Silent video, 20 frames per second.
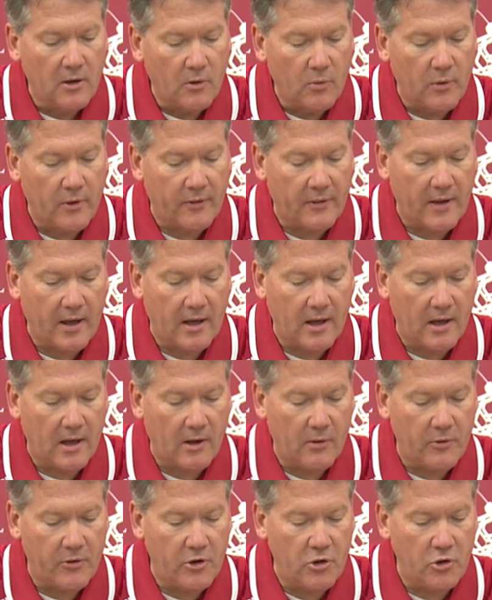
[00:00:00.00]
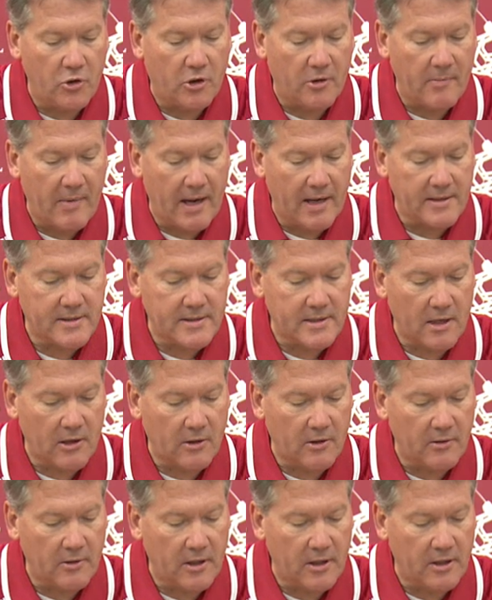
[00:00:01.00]
with a new command
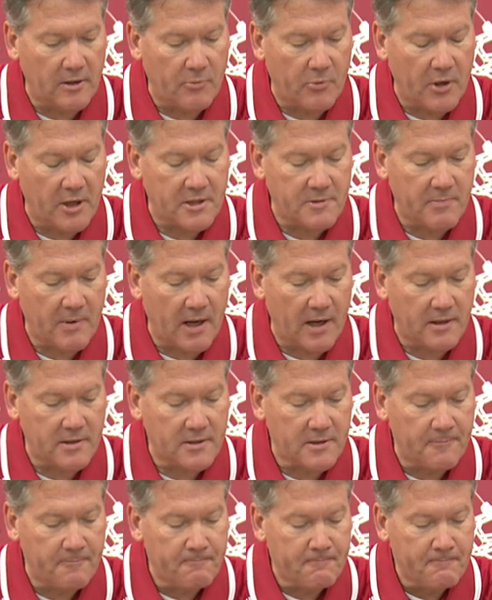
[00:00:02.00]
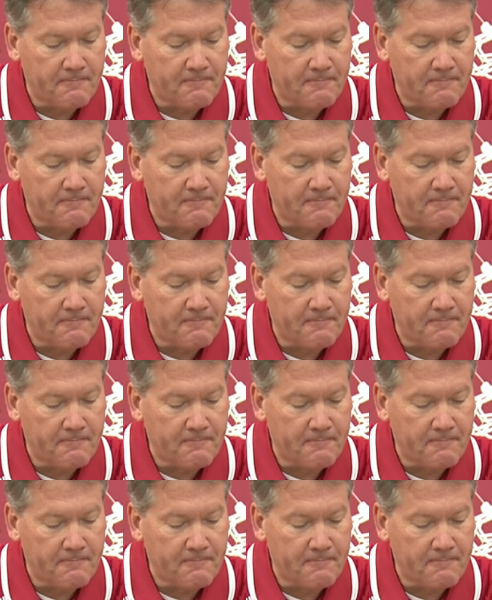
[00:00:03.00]
center in the press box.